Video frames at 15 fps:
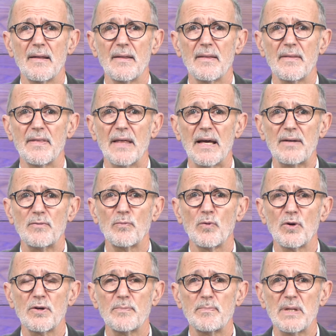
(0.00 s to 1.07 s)
that
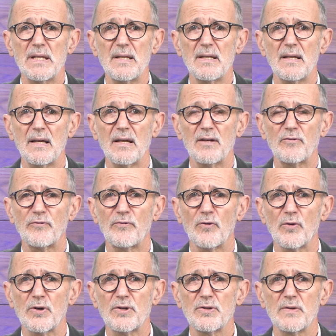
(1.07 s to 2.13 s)
would be it
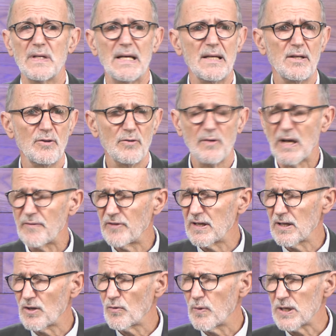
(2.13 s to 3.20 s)
for today. Do you have
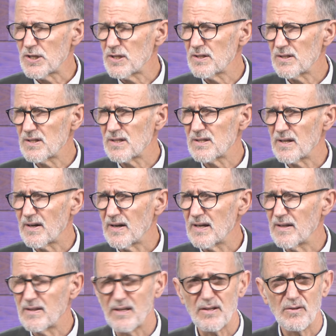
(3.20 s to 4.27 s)
any questions? Is there
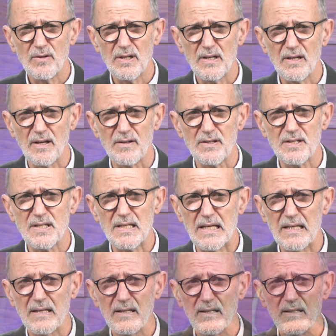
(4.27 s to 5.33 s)
anything you didn't
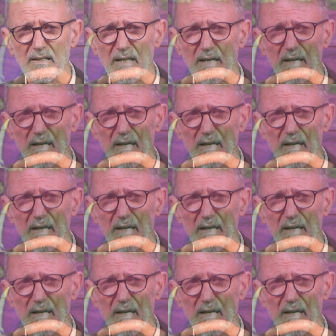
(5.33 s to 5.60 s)
understand that I